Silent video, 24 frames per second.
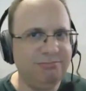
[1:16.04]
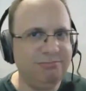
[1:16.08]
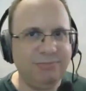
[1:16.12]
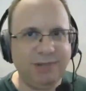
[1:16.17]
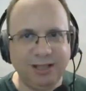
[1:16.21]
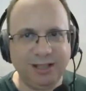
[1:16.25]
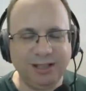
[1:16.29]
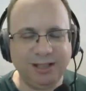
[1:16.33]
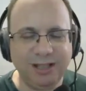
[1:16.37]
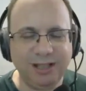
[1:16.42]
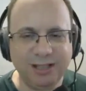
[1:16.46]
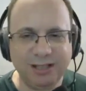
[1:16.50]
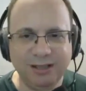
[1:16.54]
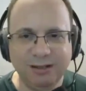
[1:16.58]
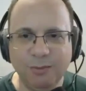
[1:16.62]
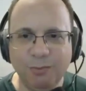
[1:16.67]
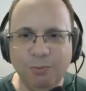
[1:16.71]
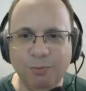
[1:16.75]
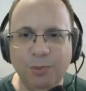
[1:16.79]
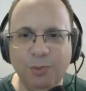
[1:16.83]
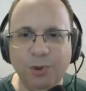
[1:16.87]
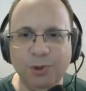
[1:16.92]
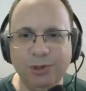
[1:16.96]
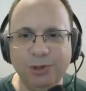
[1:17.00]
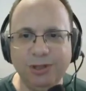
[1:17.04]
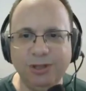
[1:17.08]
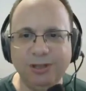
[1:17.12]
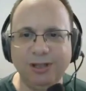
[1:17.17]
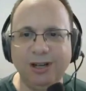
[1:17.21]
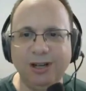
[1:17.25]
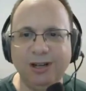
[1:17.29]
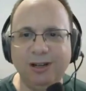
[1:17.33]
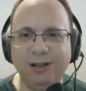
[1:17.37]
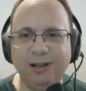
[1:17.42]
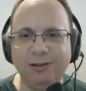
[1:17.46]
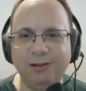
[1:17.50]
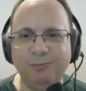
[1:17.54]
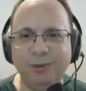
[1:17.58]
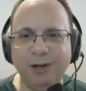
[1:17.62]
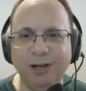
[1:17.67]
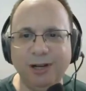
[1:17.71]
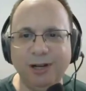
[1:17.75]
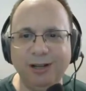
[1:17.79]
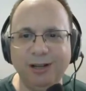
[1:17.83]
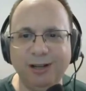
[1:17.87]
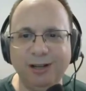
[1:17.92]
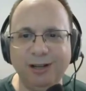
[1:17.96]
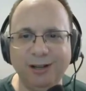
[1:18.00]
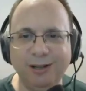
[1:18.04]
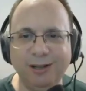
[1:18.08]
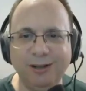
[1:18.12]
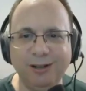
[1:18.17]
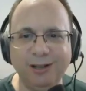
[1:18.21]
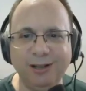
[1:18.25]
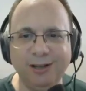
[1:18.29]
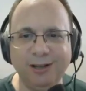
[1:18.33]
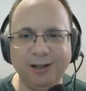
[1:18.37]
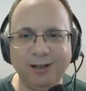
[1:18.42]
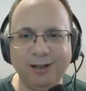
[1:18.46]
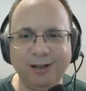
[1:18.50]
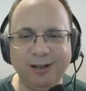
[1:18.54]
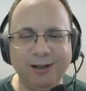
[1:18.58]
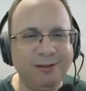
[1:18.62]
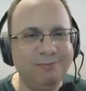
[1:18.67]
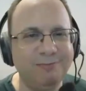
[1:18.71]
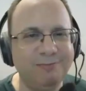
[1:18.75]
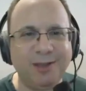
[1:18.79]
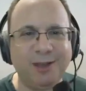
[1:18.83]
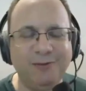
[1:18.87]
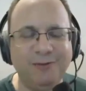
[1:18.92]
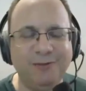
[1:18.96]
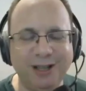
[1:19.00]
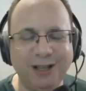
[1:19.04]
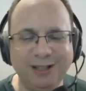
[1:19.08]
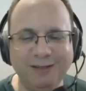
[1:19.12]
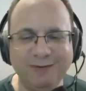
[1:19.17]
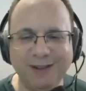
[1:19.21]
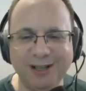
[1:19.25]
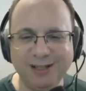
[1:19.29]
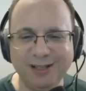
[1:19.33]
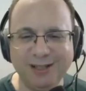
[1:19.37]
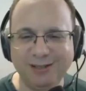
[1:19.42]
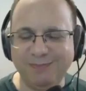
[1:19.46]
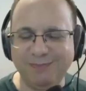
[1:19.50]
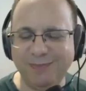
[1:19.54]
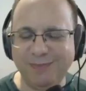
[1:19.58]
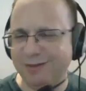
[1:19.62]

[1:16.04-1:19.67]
at least boost our effectiveness.